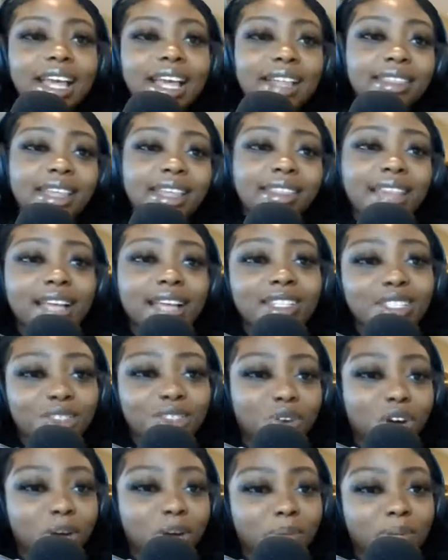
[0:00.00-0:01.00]
that that's
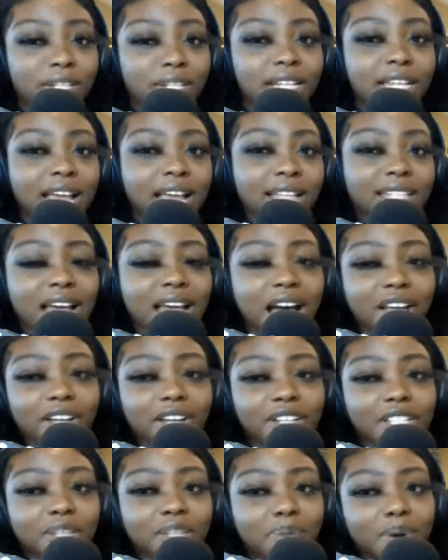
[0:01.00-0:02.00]
normal and that's how you're
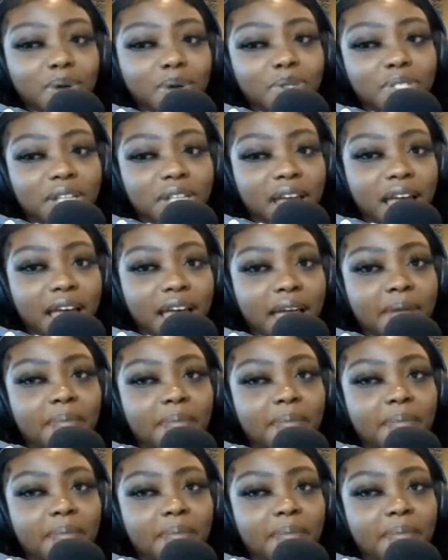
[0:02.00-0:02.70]
supposed to act.